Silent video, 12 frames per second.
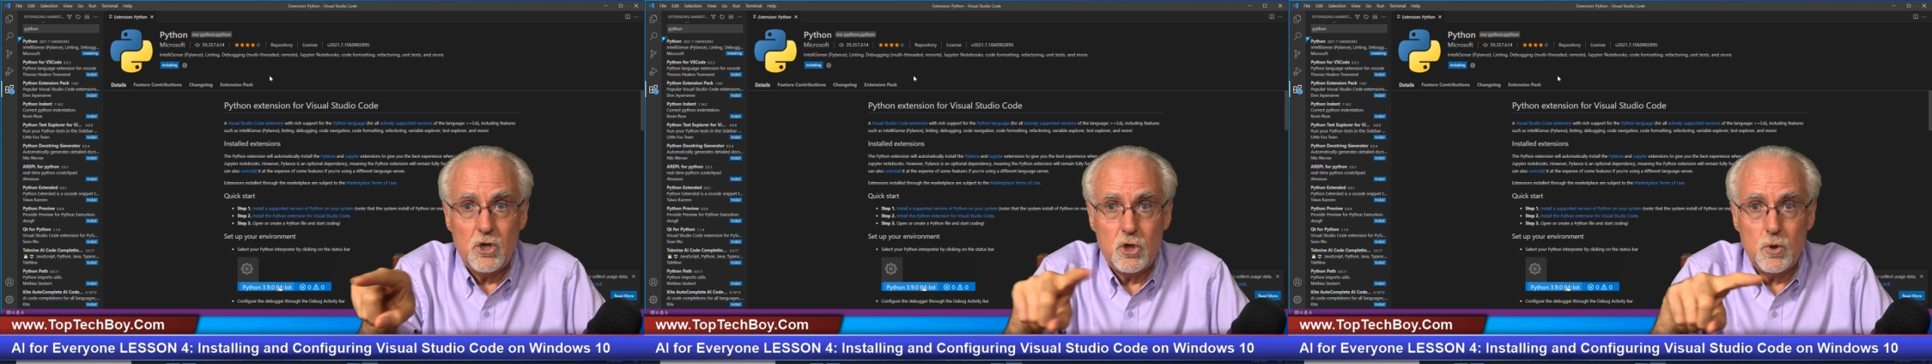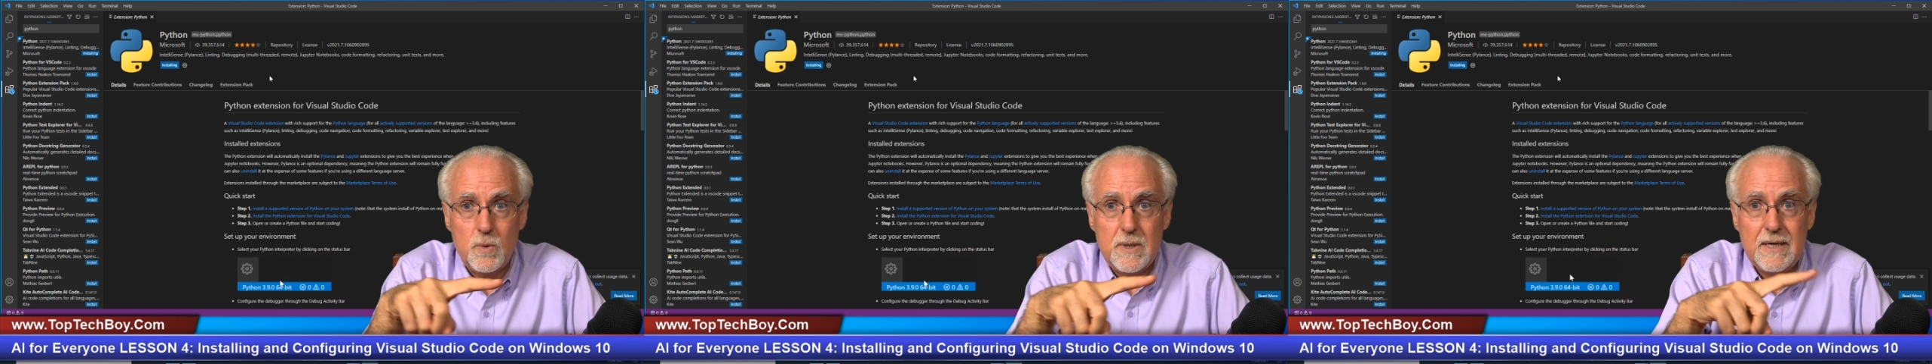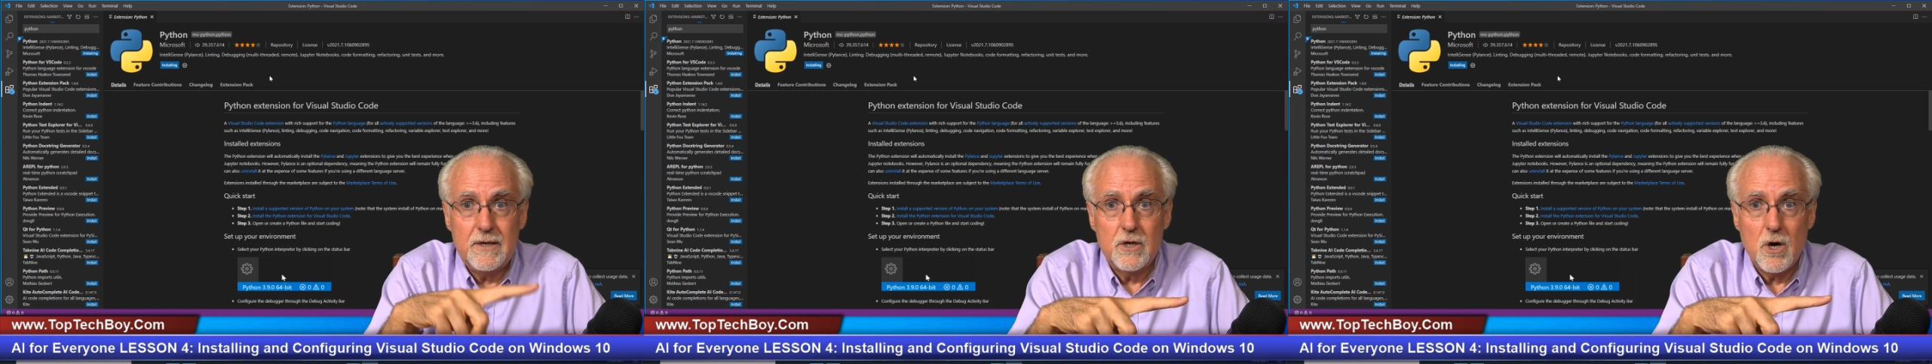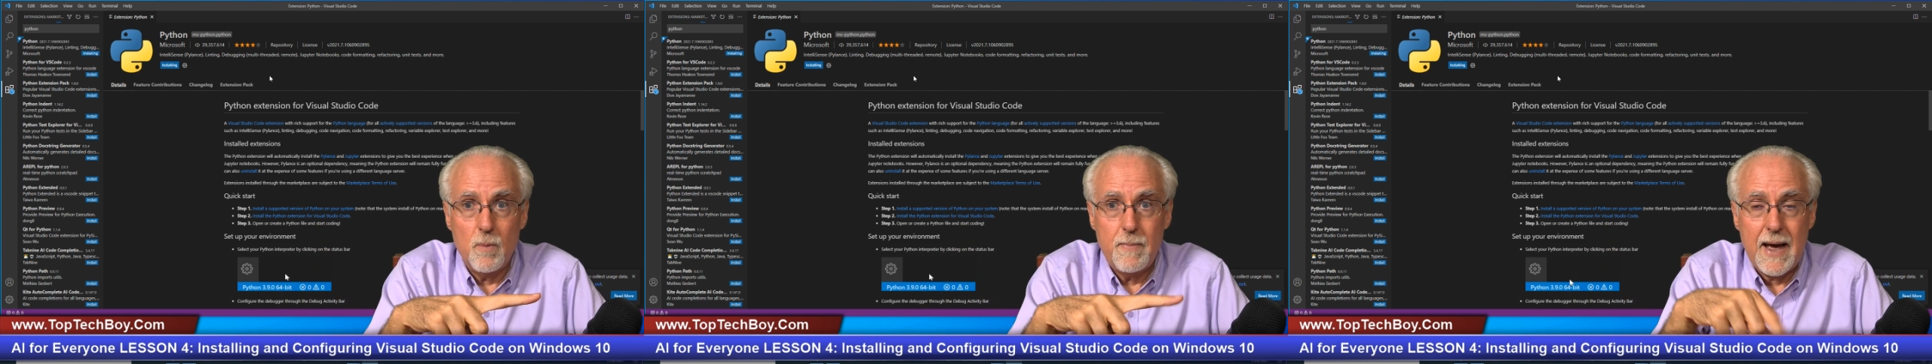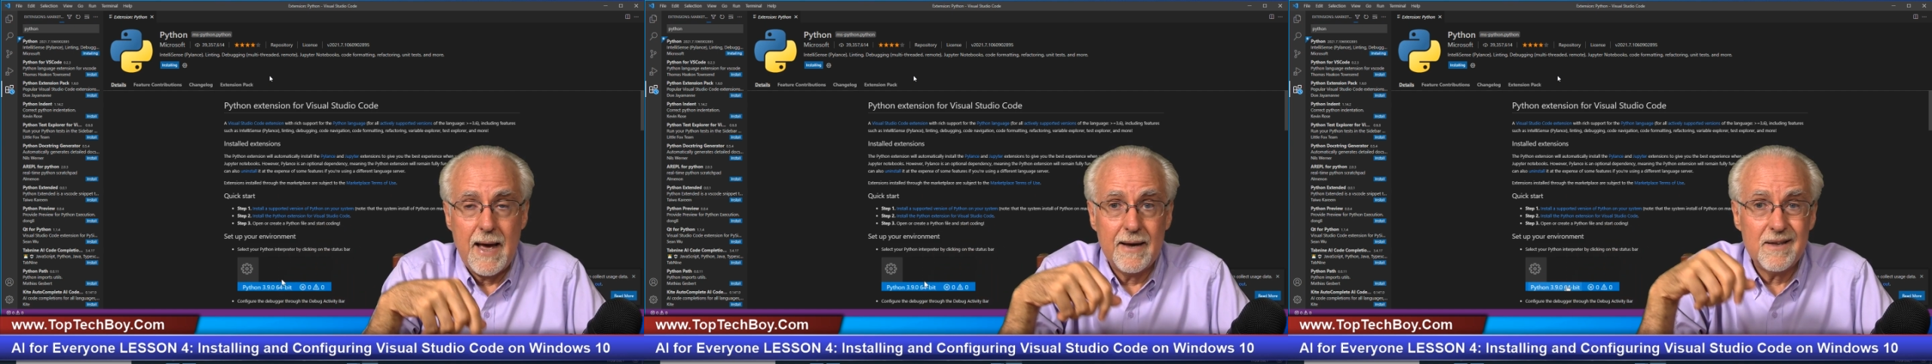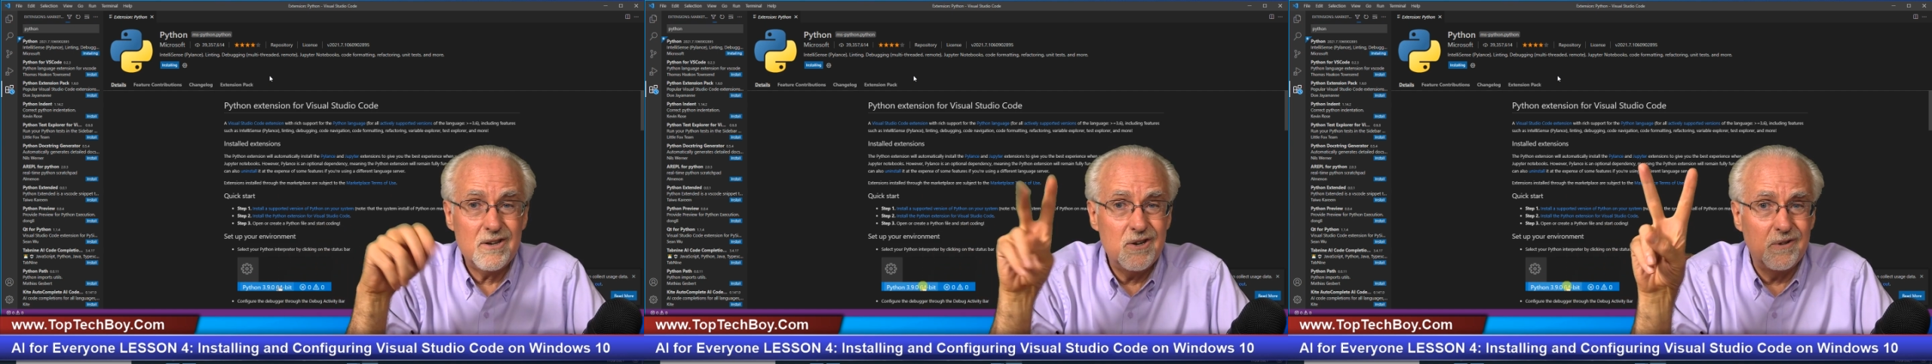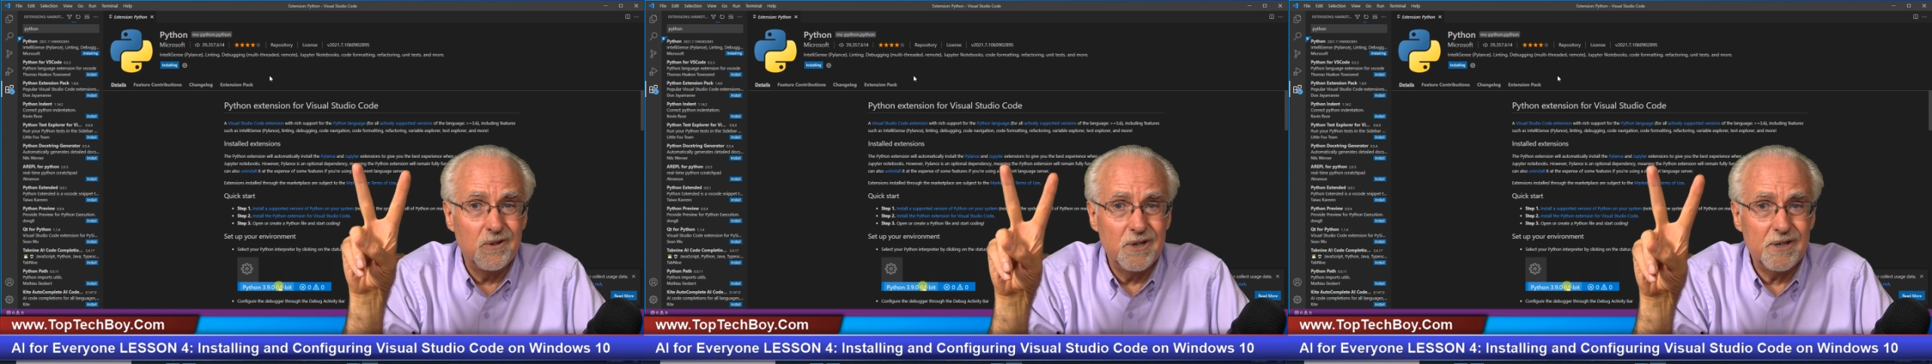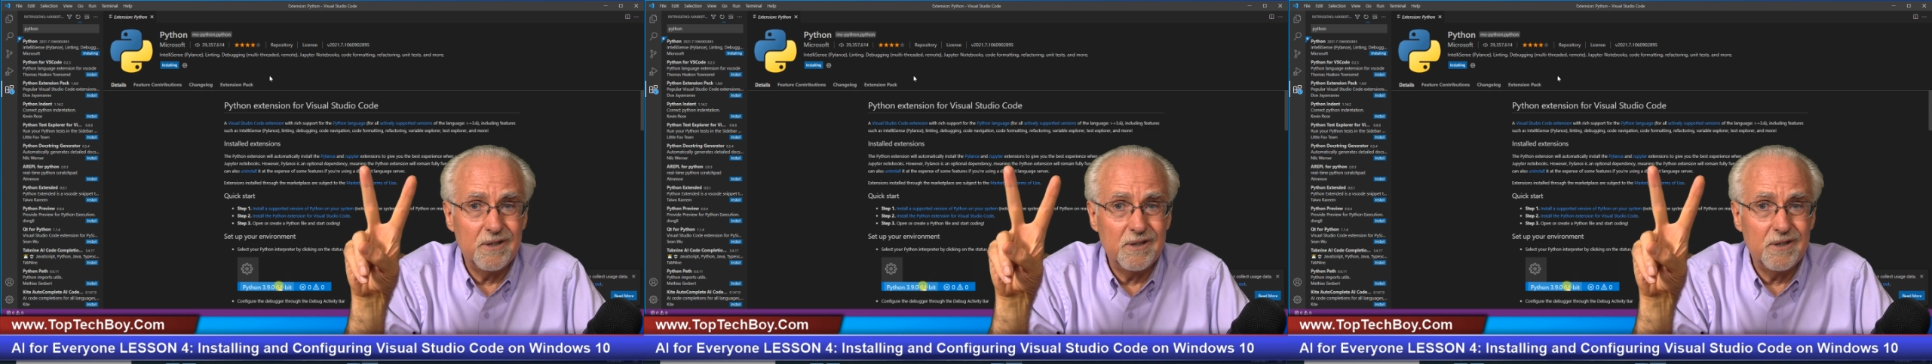you need to go back to look